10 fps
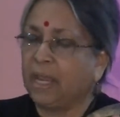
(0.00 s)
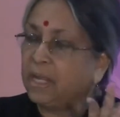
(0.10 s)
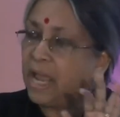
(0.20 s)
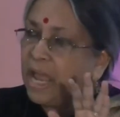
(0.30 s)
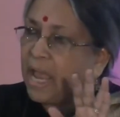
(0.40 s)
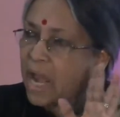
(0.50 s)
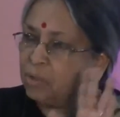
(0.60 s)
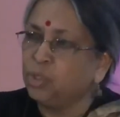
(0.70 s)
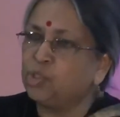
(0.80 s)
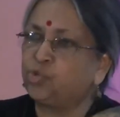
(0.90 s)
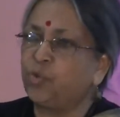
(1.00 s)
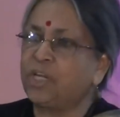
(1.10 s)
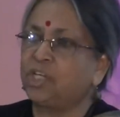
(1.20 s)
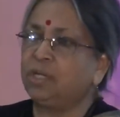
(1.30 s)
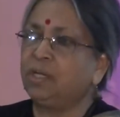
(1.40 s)
in
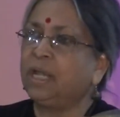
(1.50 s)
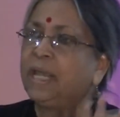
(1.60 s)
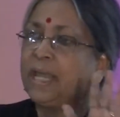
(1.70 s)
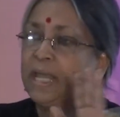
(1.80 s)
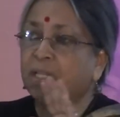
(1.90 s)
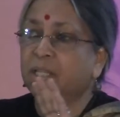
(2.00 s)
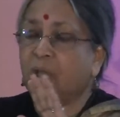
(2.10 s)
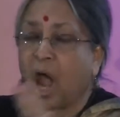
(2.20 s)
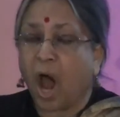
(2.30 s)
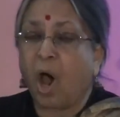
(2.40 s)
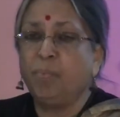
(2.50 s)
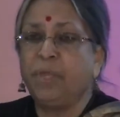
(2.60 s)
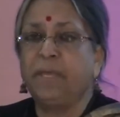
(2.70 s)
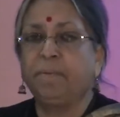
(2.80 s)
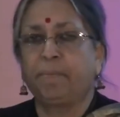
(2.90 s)
administration, in the
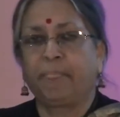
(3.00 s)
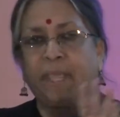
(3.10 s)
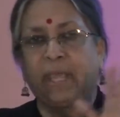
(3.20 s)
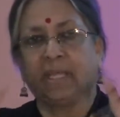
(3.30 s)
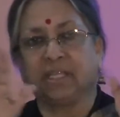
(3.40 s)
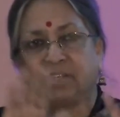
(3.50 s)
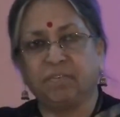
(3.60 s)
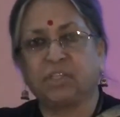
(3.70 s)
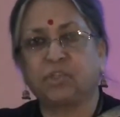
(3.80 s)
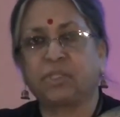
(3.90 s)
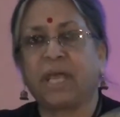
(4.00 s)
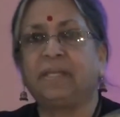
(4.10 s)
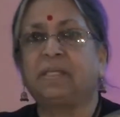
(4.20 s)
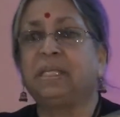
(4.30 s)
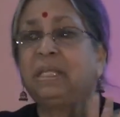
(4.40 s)
army, in civil
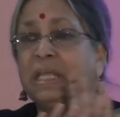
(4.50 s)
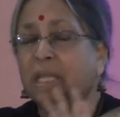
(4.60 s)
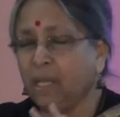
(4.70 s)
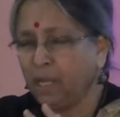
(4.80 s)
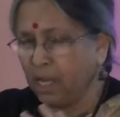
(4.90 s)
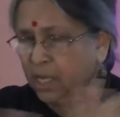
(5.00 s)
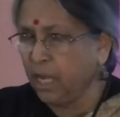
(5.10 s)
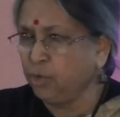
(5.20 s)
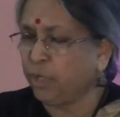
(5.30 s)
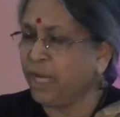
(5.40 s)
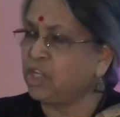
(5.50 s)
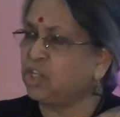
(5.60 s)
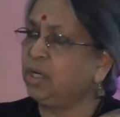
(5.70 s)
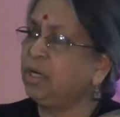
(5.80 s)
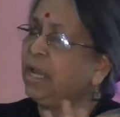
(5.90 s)
society, in
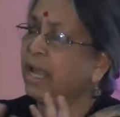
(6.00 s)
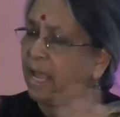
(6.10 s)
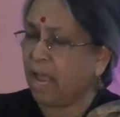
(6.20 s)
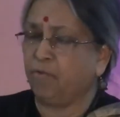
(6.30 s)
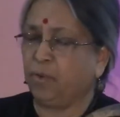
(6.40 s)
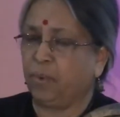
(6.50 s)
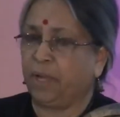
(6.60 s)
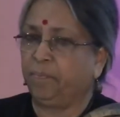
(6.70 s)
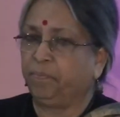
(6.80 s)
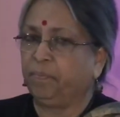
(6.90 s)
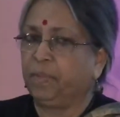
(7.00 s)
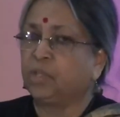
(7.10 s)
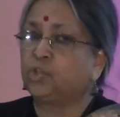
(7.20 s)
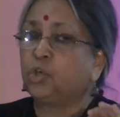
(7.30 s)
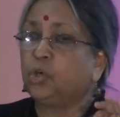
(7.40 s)
education, everywhere.
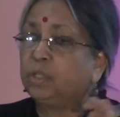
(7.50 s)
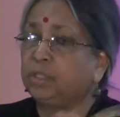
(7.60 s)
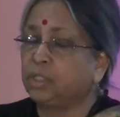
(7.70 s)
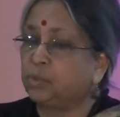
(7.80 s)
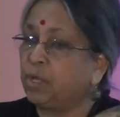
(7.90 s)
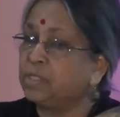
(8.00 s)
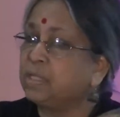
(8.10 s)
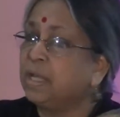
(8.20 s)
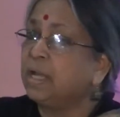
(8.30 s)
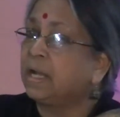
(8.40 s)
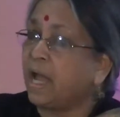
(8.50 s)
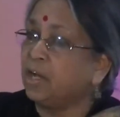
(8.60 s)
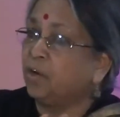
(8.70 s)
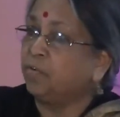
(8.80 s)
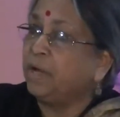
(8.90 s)
So this was
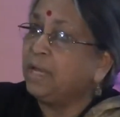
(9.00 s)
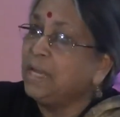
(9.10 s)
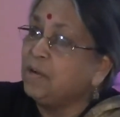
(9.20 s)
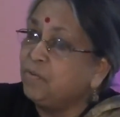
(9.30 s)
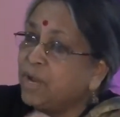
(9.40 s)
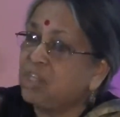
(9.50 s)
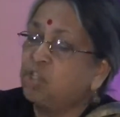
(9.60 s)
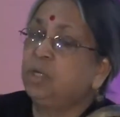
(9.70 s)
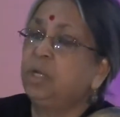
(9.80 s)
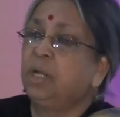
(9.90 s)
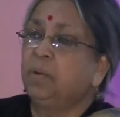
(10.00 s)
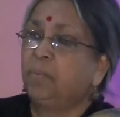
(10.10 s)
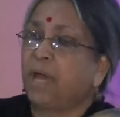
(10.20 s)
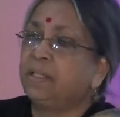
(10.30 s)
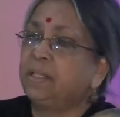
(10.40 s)
kind of an invasion
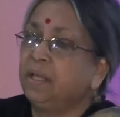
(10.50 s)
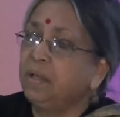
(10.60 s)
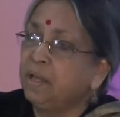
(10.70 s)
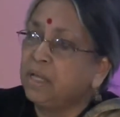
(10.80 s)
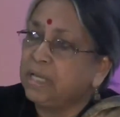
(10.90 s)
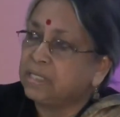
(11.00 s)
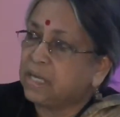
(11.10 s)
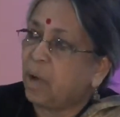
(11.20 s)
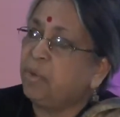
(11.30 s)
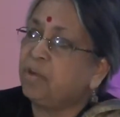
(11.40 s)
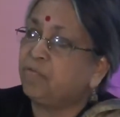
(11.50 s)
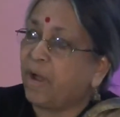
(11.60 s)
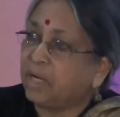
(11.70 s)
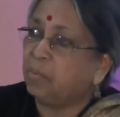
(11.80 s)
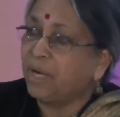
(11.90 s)
by the Islamic
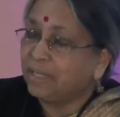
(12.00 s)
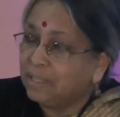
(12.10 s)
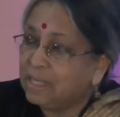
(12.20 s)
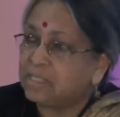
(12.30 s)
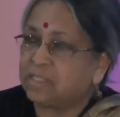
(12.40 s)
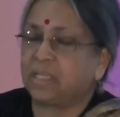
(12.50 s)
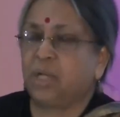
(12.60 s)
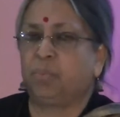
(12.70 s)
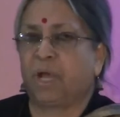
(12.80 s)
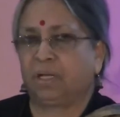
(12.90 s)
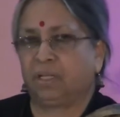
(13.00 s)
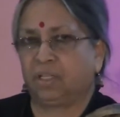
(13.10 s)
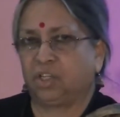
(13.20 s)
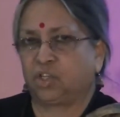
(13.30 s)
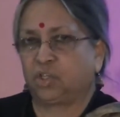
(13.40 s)
fundamentalists in
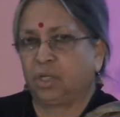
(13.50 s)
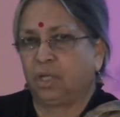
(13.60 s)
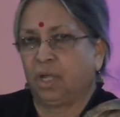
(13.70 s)
Bangladesh.